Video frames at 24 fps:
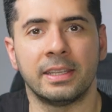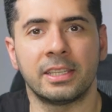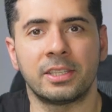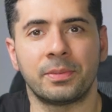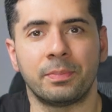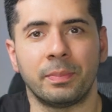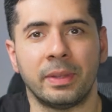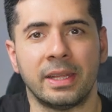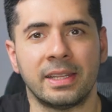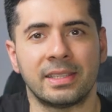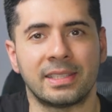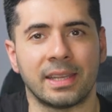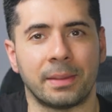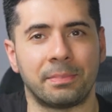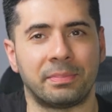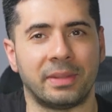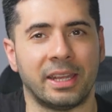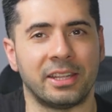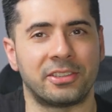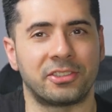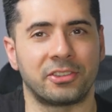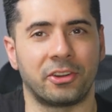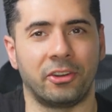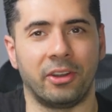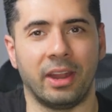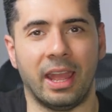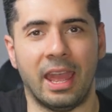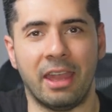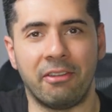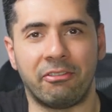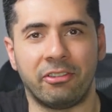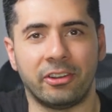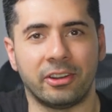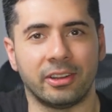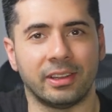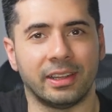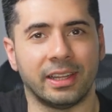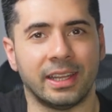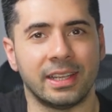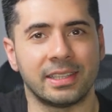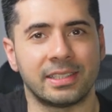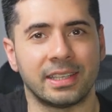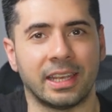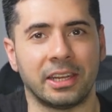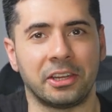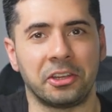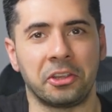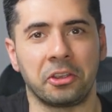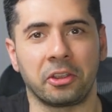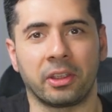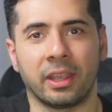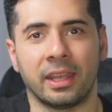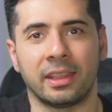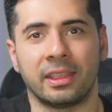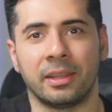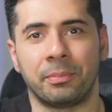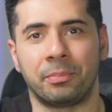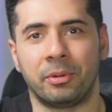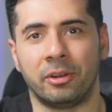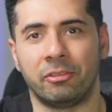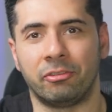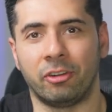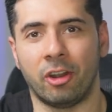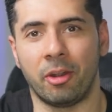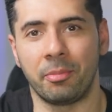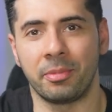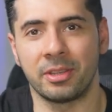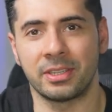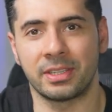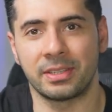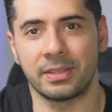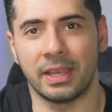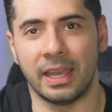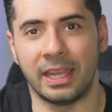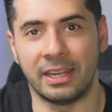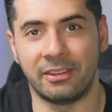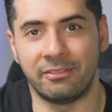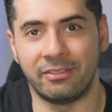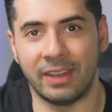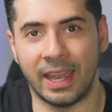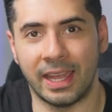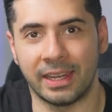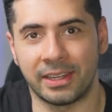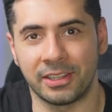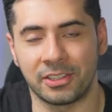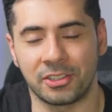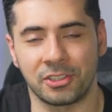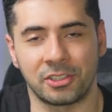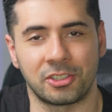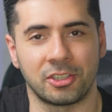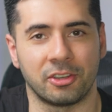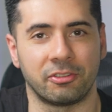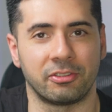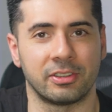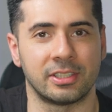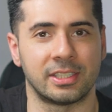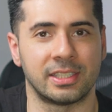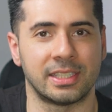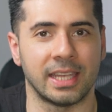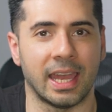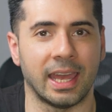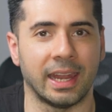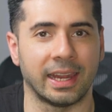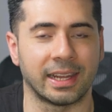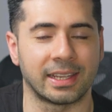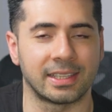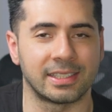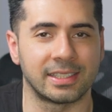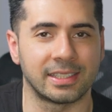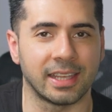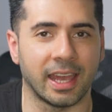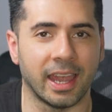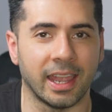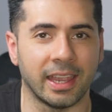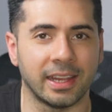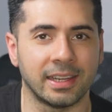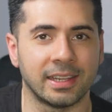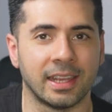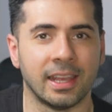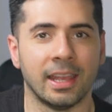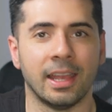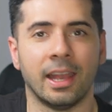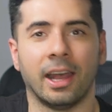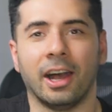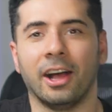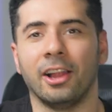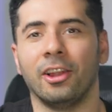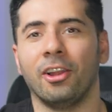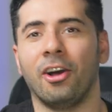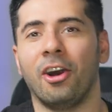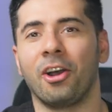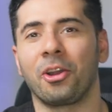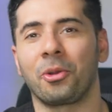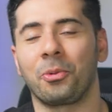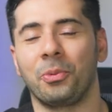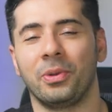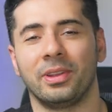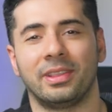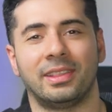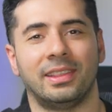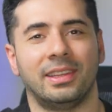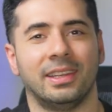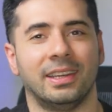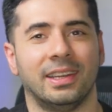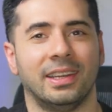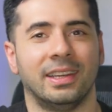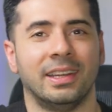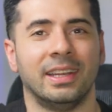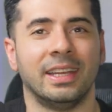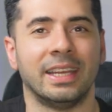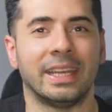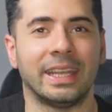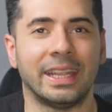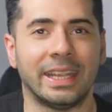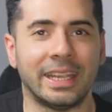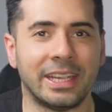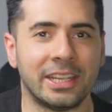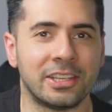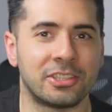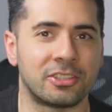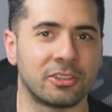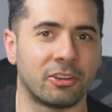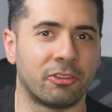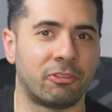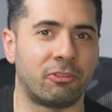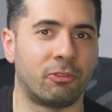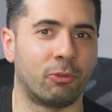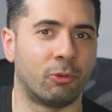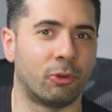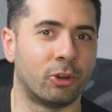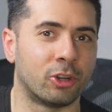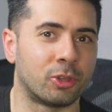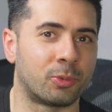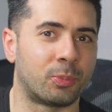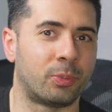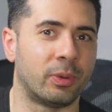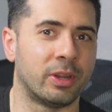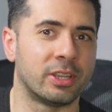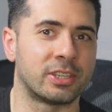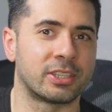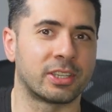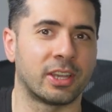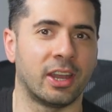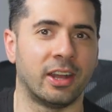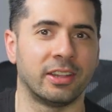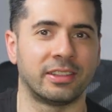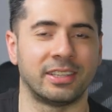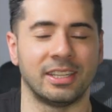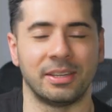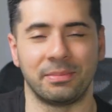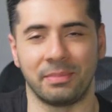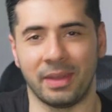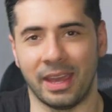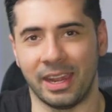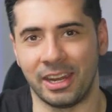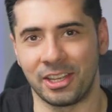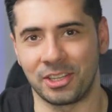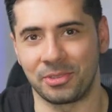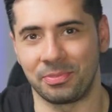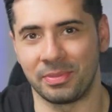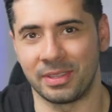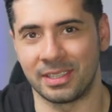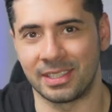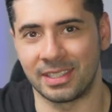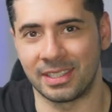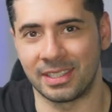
This means updates are effortless and you get the performance advantages of a static site along with the ease of WordPress content management